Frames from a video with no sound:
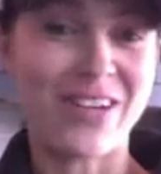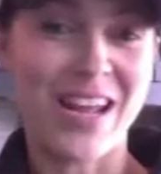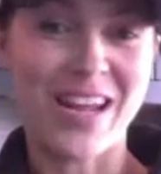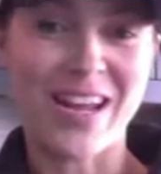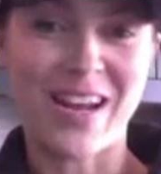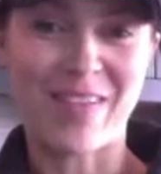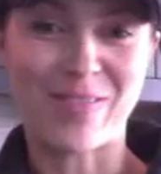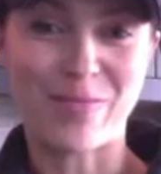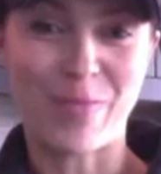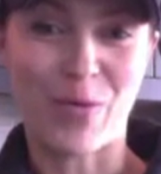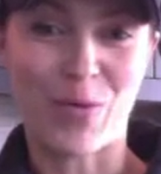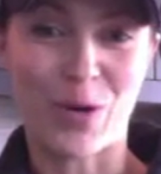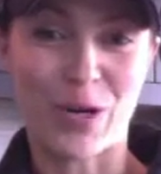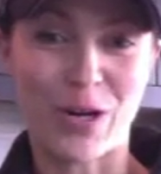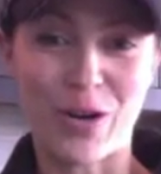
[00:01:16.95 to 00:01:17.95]
day after my
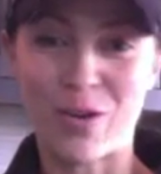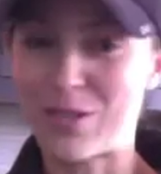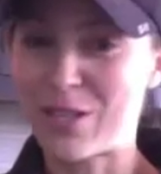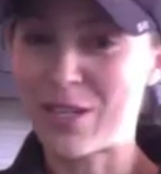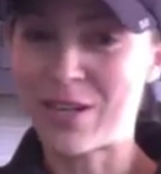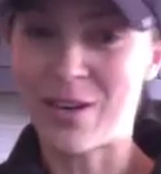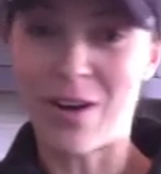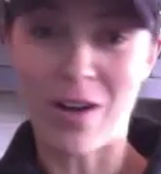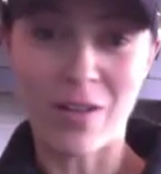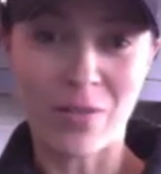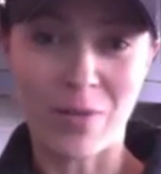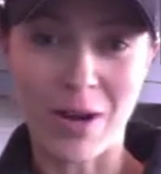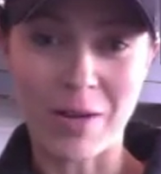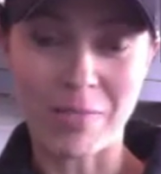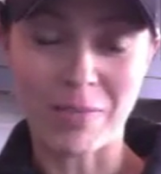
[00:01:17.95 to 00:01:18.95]
workouts in all
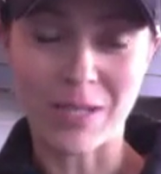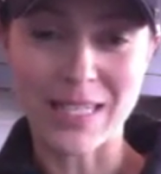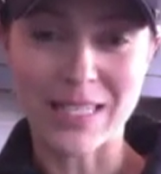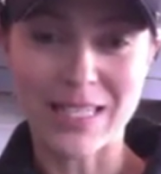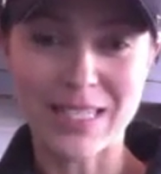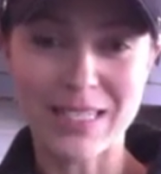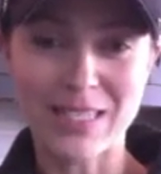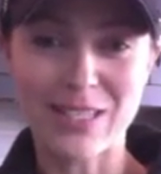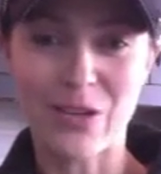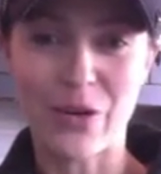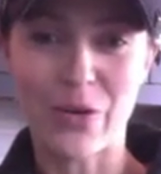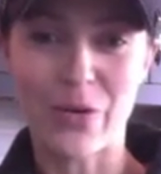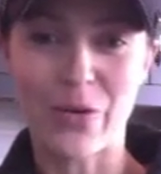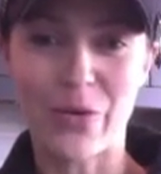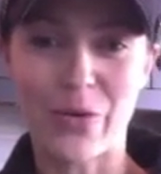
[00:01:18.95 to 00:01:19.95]
the right places.
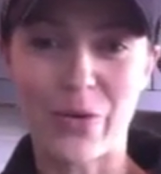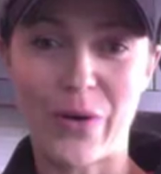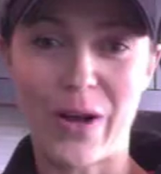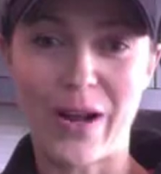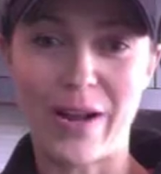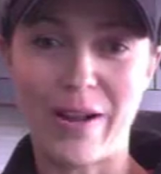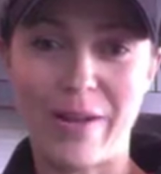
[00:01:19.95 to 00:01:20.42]
So